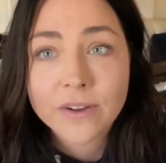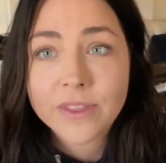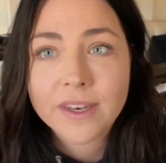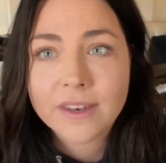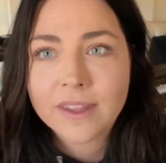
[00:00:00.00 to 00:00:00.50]

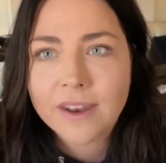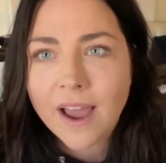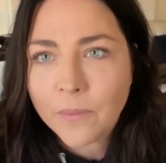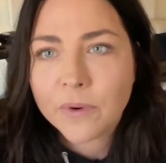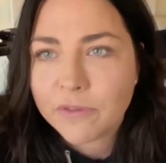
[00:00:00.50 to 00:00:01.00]
that
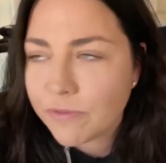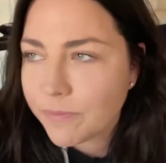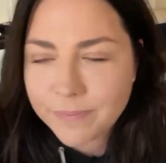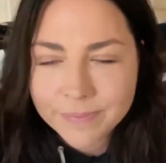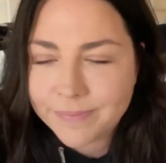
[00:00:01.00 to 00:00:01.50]
I would have
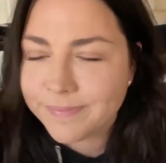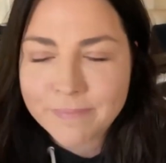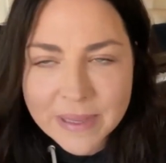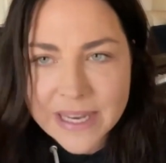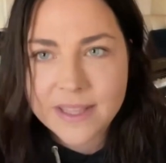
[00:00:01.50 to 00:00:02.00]

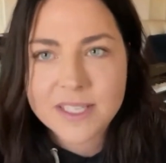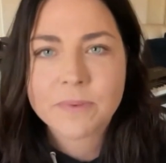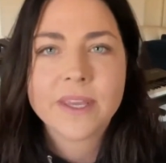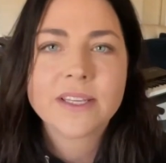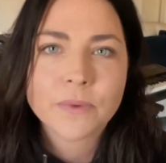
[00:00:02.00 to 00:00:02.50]
been in this
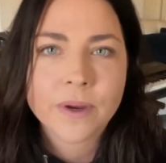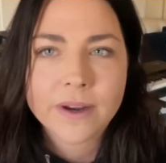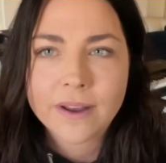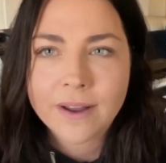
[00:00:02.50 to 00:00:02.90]
place where